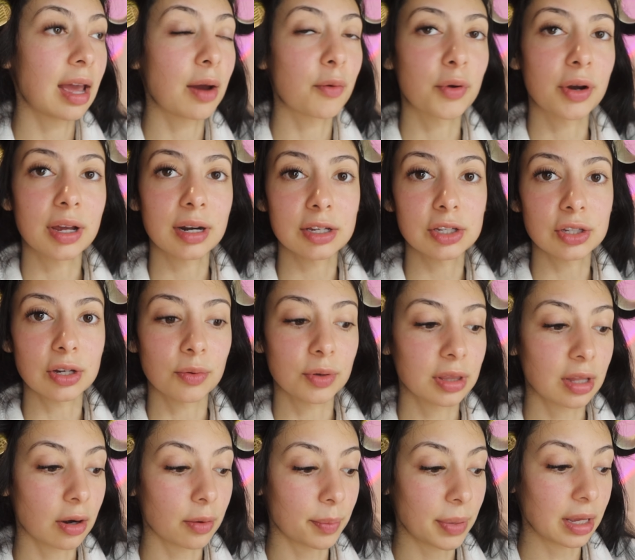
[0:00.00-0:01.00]
And we're gonna start with
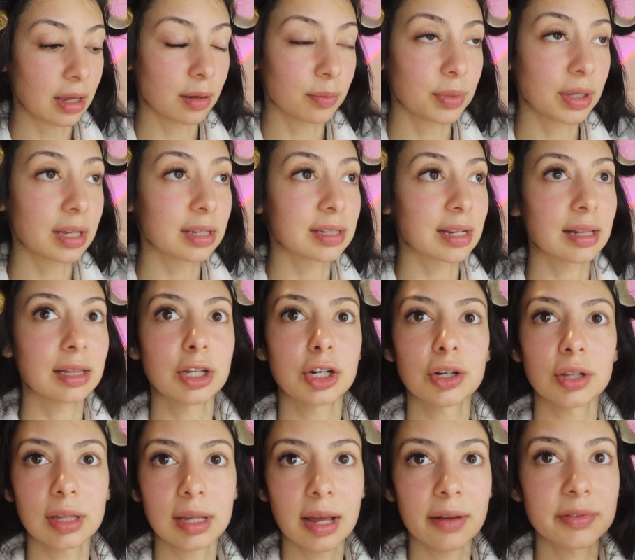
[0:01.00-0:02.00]
our makeup because I
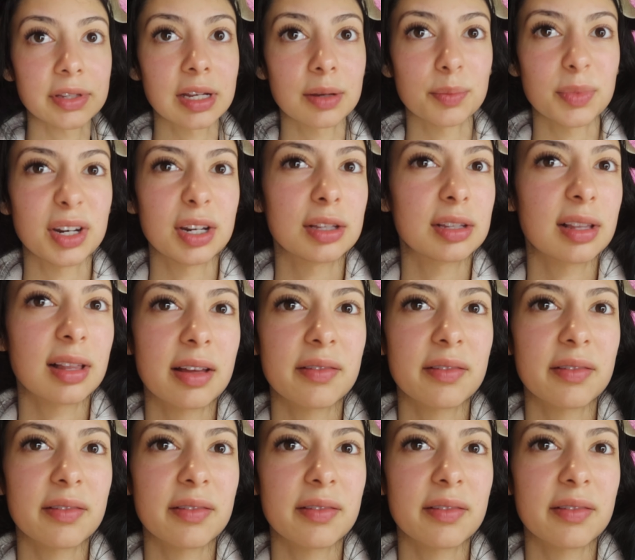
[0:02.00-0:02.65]
literally have 10 minutes